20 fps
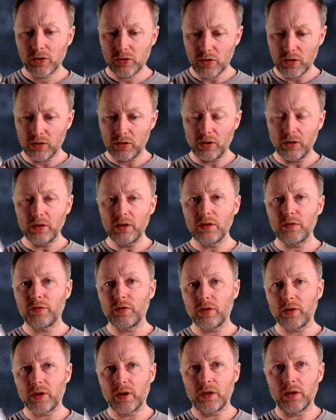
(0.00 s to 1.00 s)
So he turned the
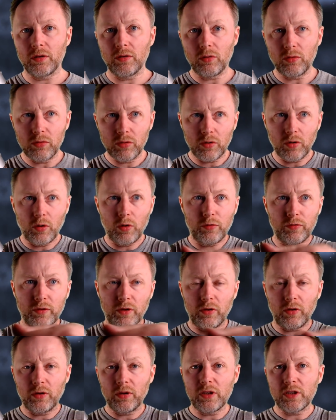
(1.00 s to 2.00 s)
fucking whole
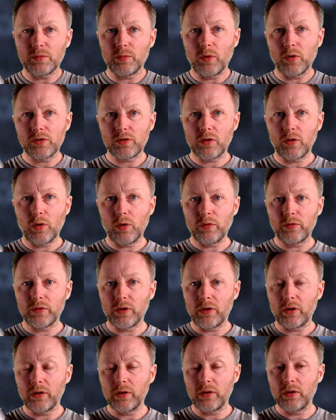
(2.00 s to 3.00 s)
coffin around, his ma's
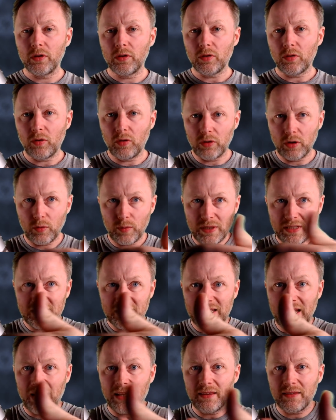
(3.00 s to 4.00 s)
coffin around, on the wee
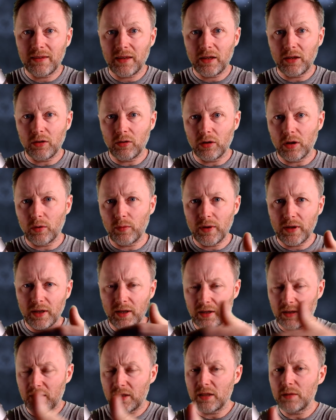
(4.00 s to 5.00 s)
stand thing, you know, like a wee
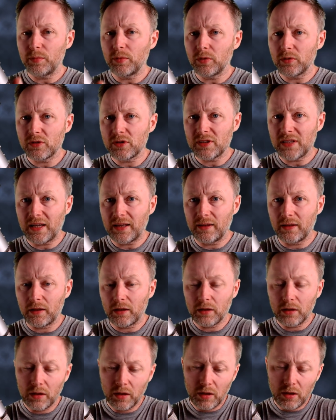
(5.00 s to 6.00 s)
kind of keyboard
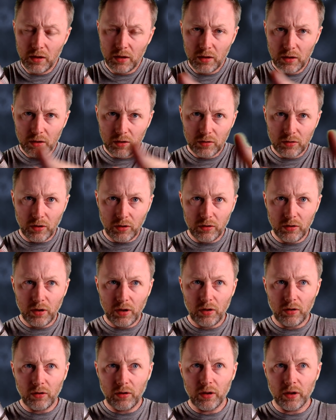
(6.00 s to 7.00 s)
stand, turned
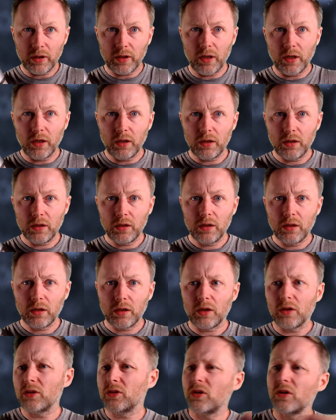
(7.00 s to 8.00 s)
it around like that.
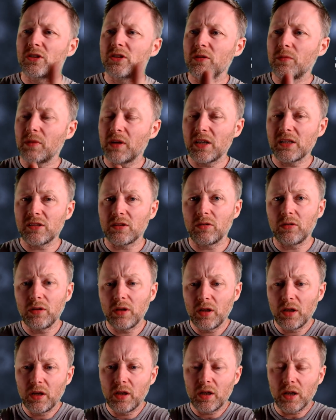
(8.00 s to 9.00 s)
Got some of the geezer
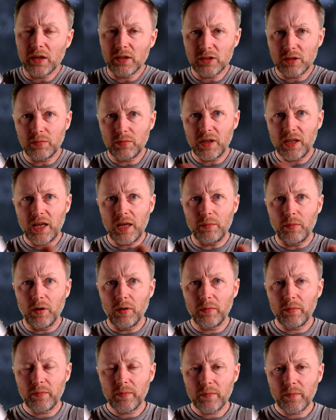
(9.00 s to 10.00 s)
on, and somebody came
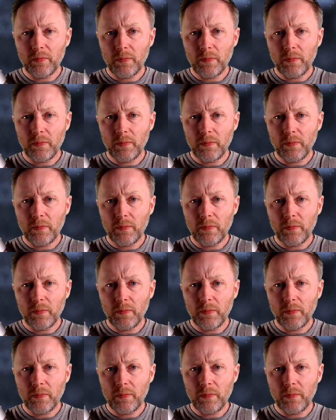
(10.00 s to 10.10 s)
up.